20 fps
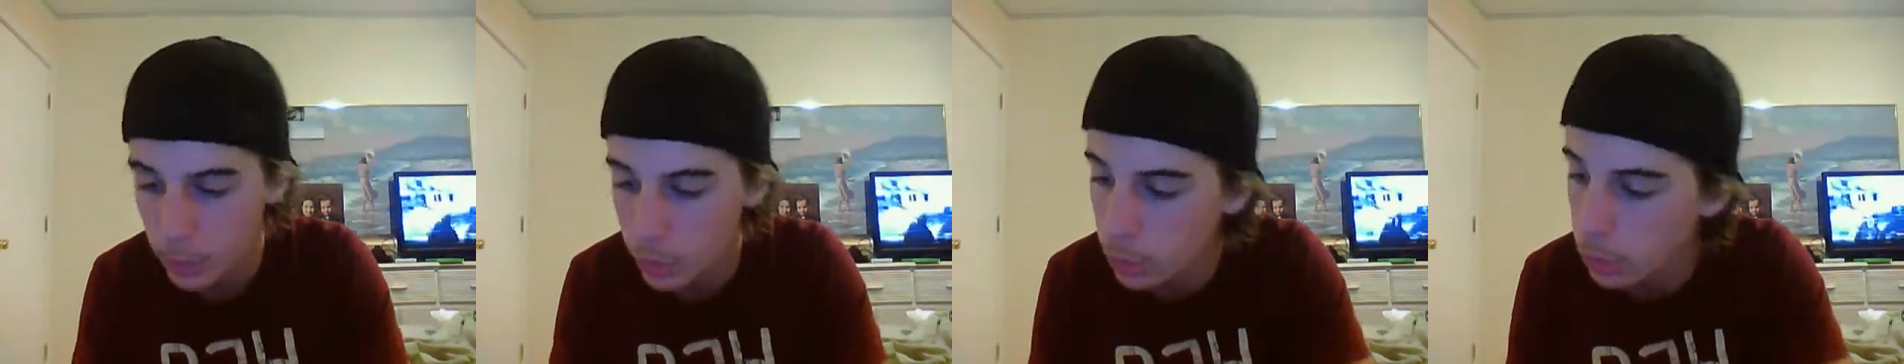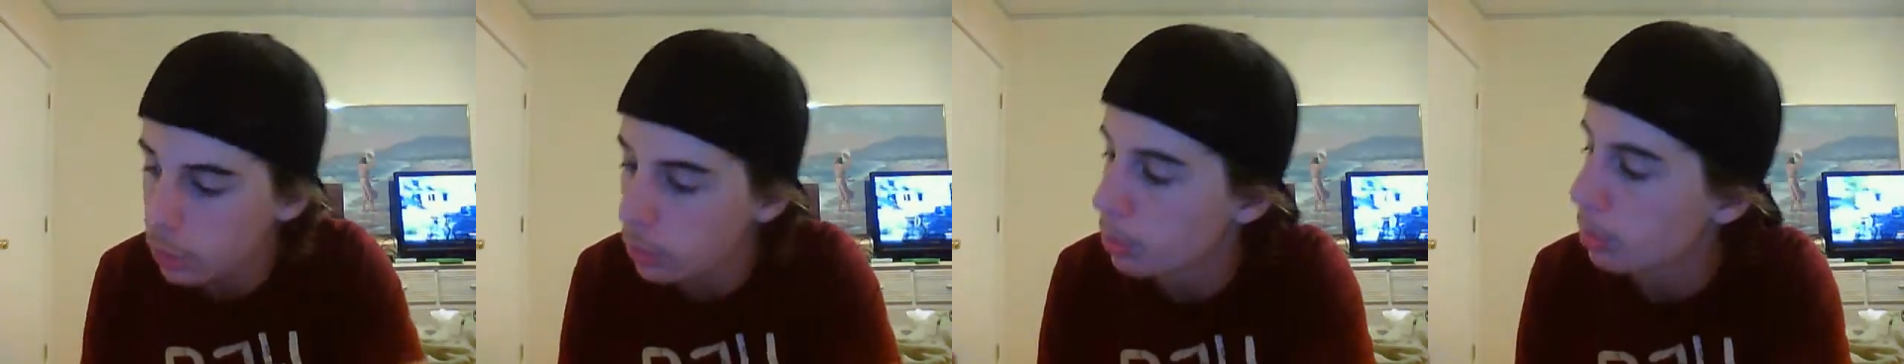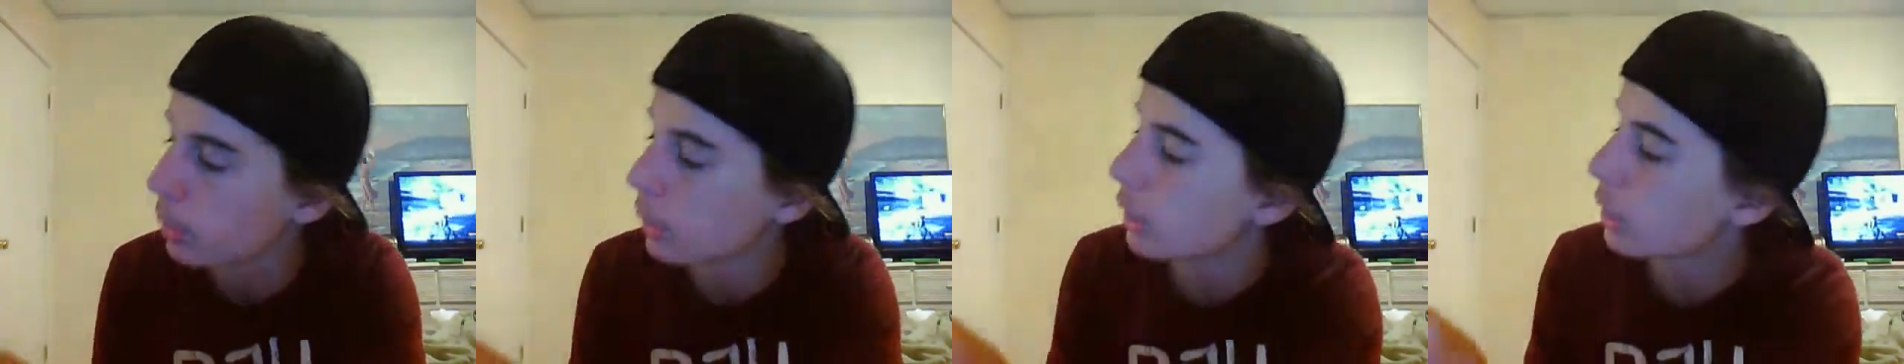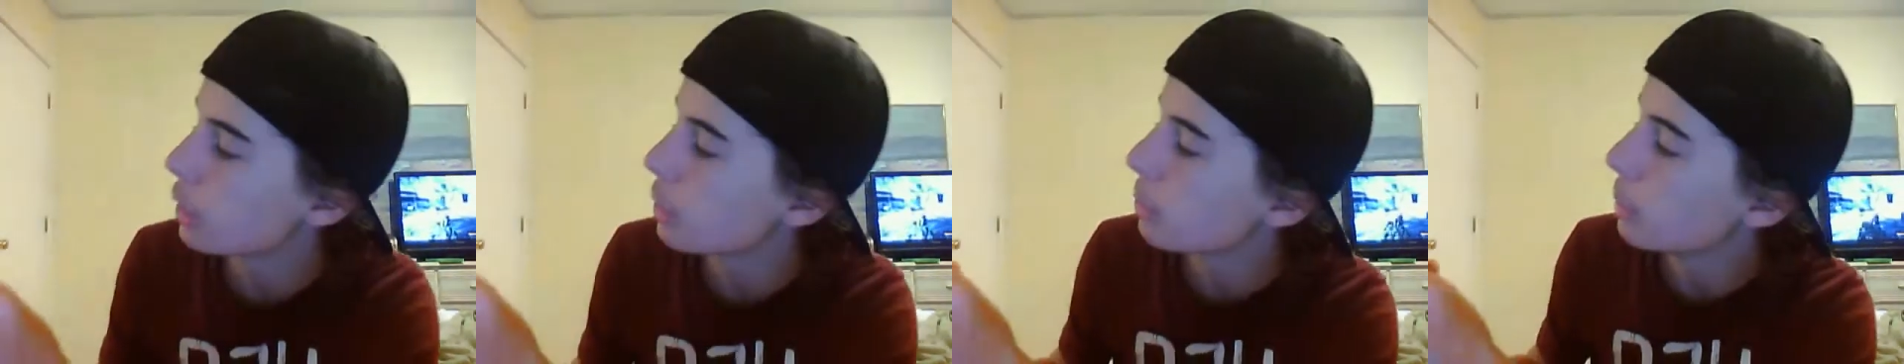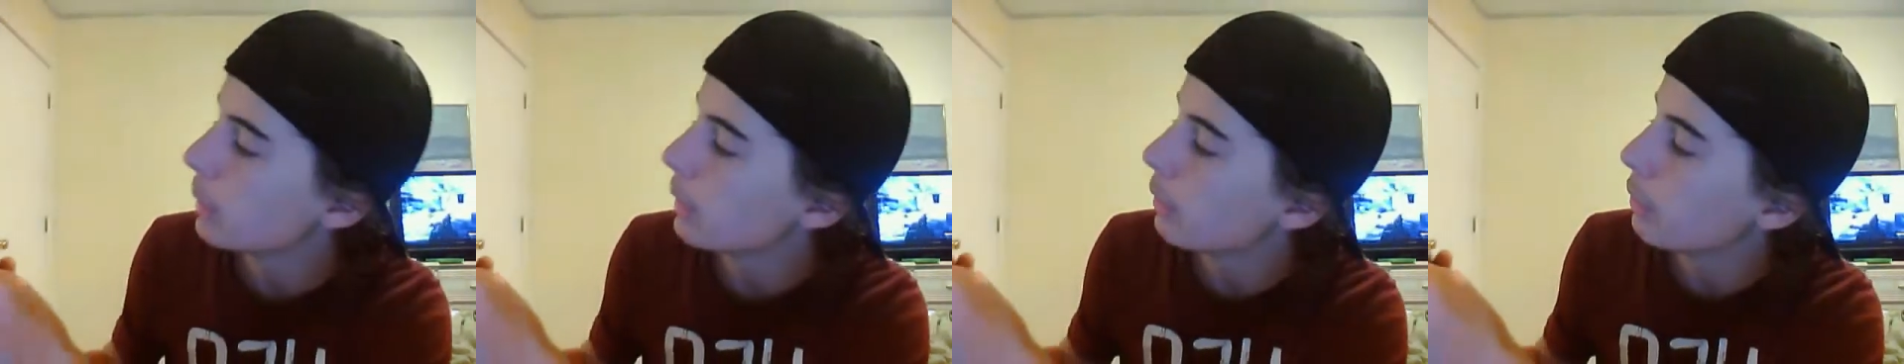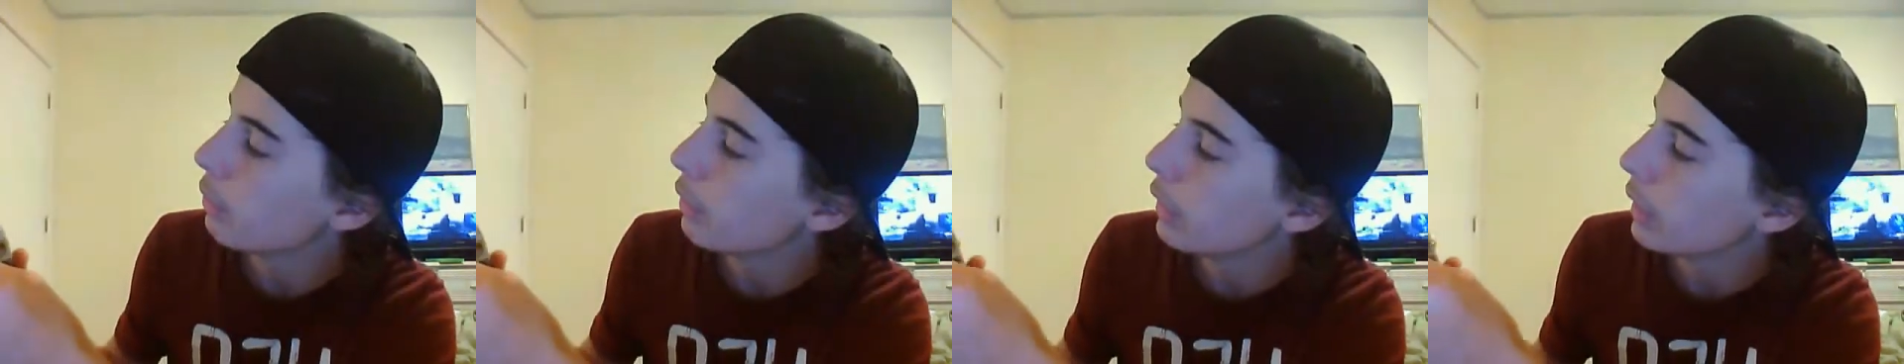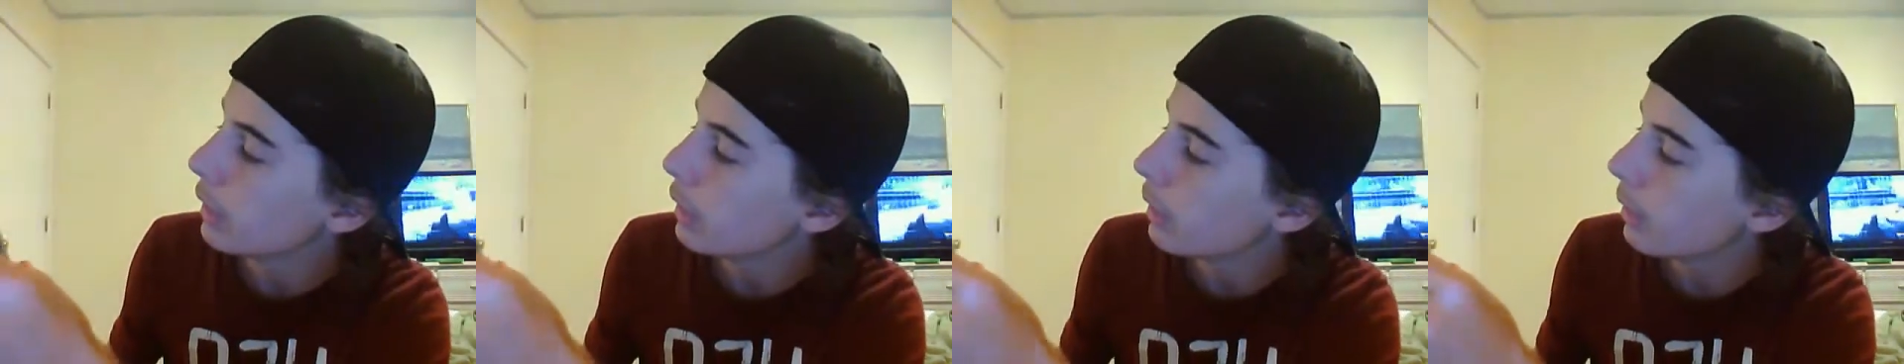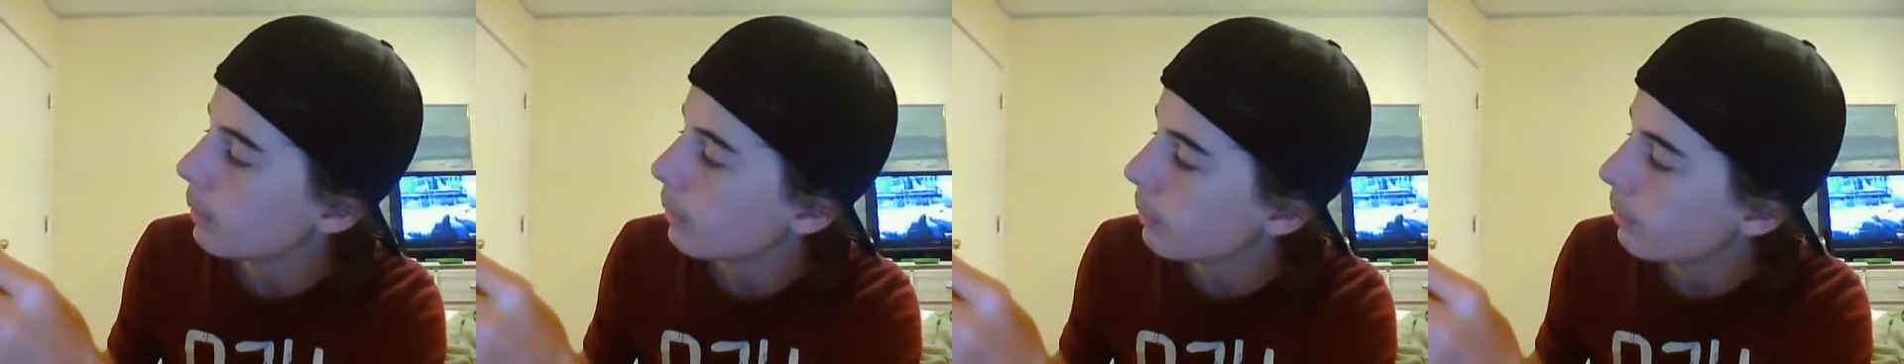you just put the speed
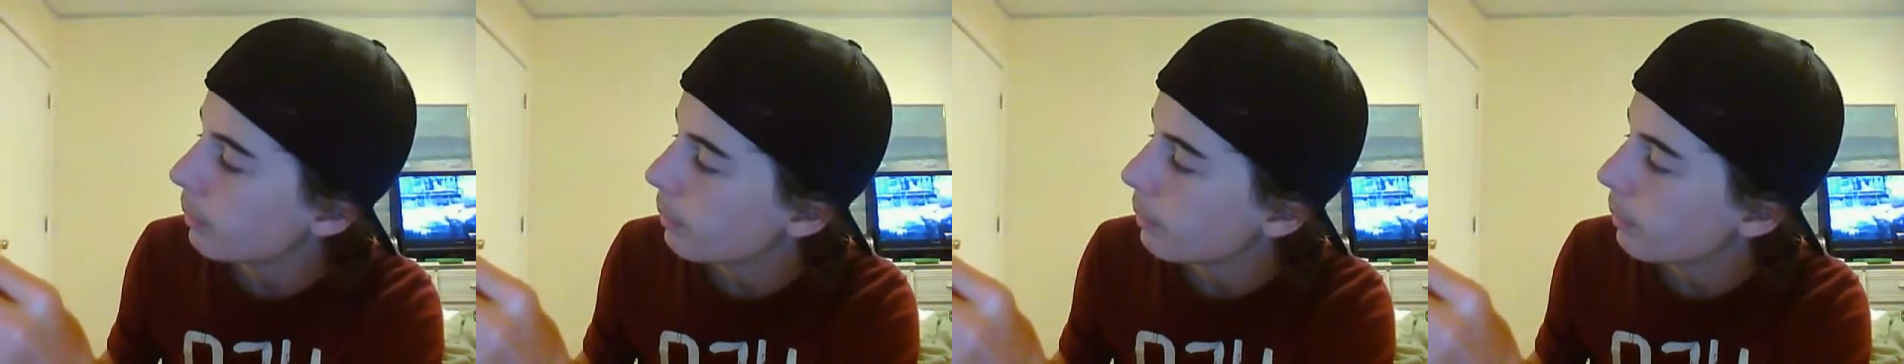feed